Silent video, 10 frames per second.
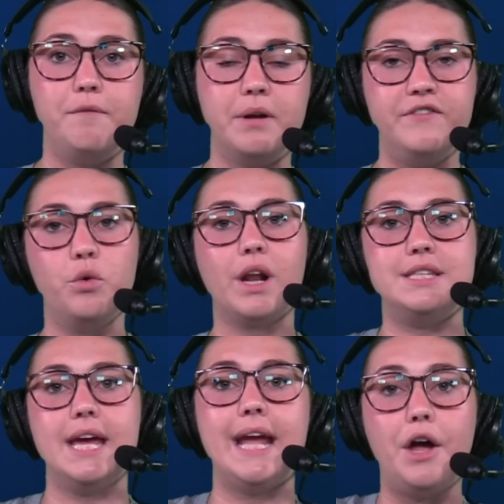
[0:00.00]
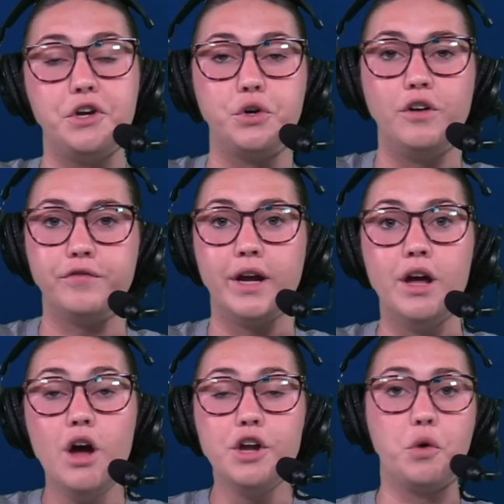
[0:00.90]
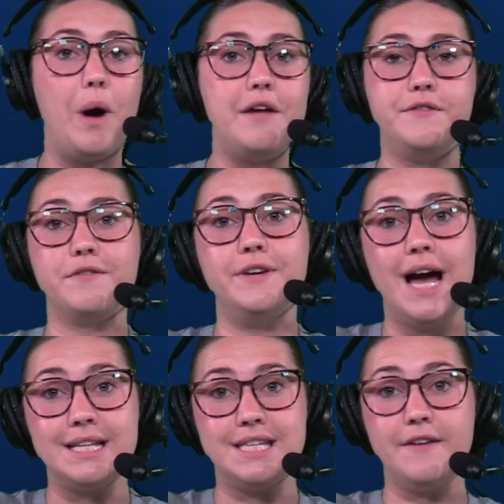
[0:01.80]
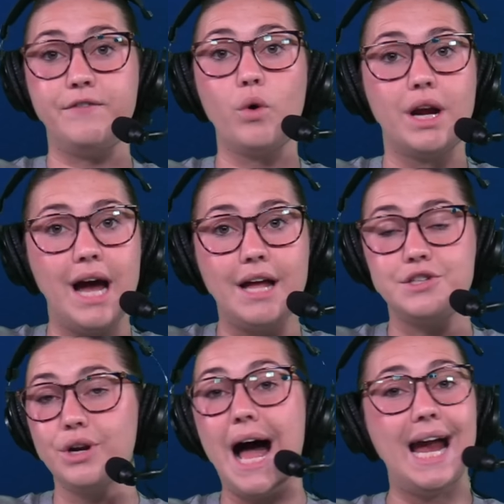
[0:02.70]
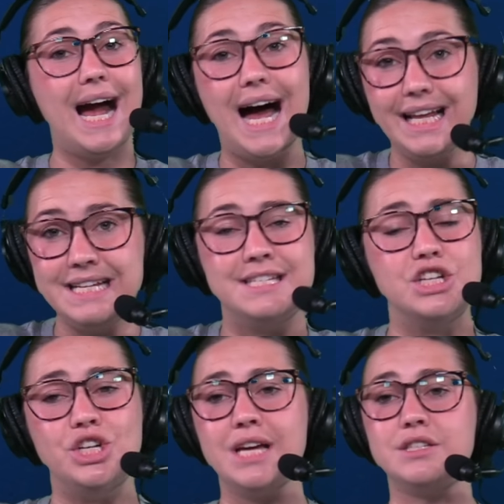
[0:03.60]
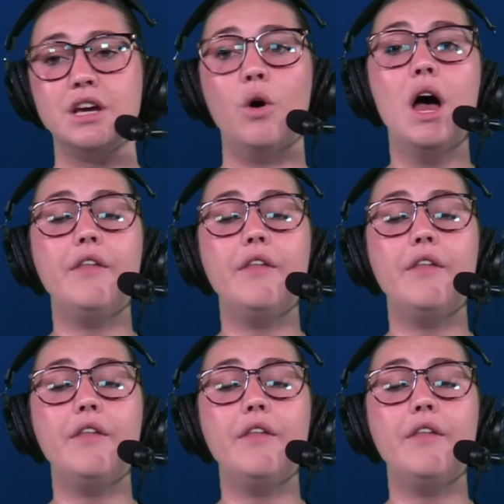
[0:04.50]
But if you want to take out your girlfriend, your wife, your fiance for a concert, I highly suggest so.